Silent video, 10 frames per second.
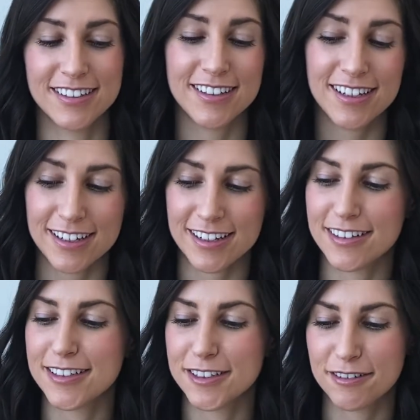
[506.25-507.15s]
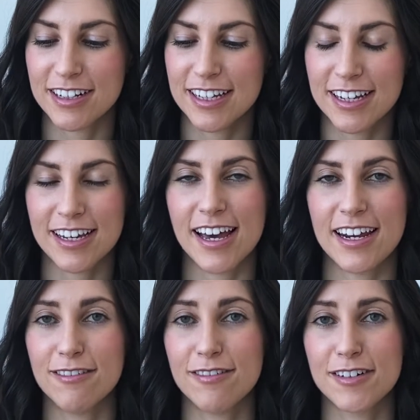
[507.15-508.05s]
the years, really, and
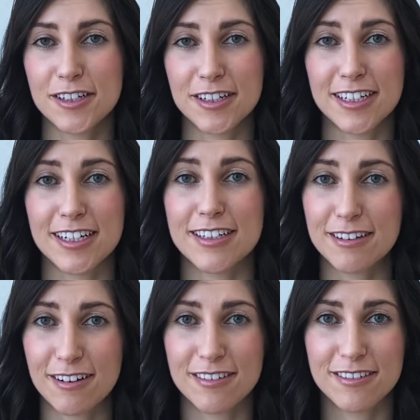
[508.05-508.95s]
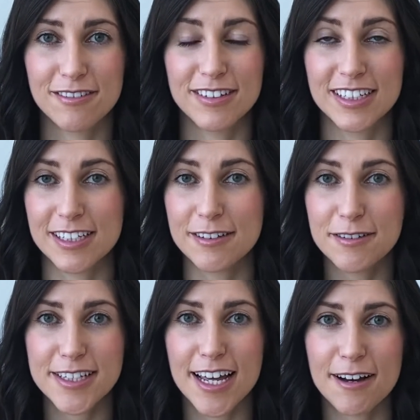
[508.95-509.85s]
unfortunately I don't really
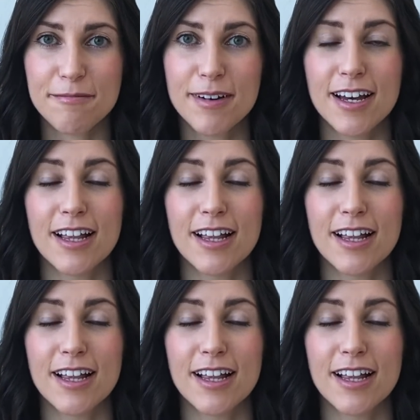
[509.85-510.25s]
use them.